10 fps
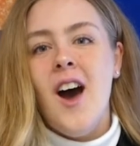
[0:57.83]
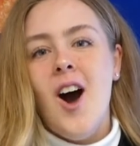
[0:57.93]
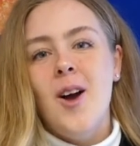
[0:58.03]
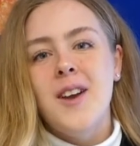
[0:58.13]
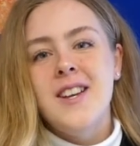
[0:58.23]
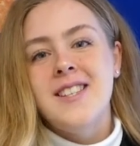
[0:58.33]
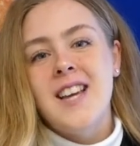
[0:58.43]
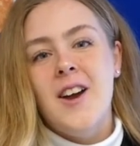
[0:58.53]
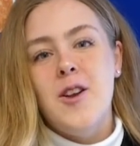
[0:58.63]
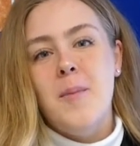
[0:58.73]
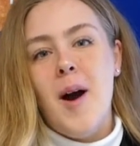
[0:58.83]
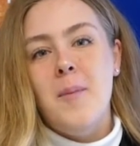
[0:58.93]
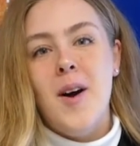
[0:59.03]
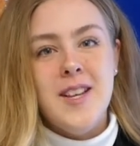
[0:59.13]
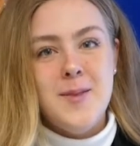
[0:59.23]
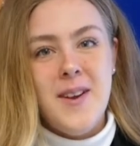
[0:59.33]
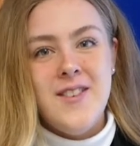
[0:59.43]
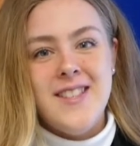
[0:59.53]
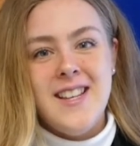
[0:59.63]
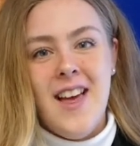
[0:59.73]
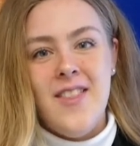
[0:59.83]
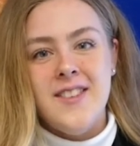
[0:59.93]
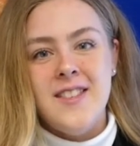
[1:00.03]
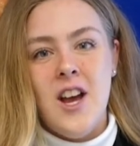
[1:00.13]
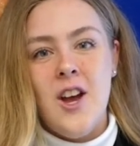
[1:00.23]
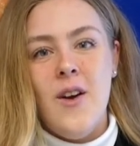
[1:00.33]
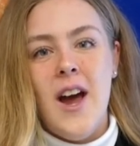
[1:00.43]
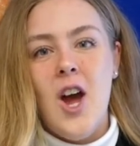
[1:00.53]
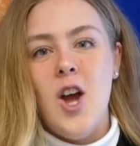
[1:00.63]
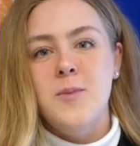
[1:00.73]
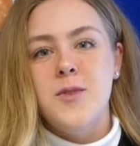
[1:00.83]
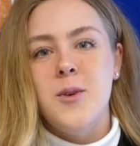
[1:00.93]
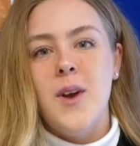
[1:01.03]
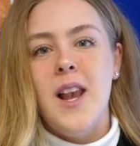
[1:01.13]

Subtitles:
I'm going to tell you about my experience at Neverstow and hope to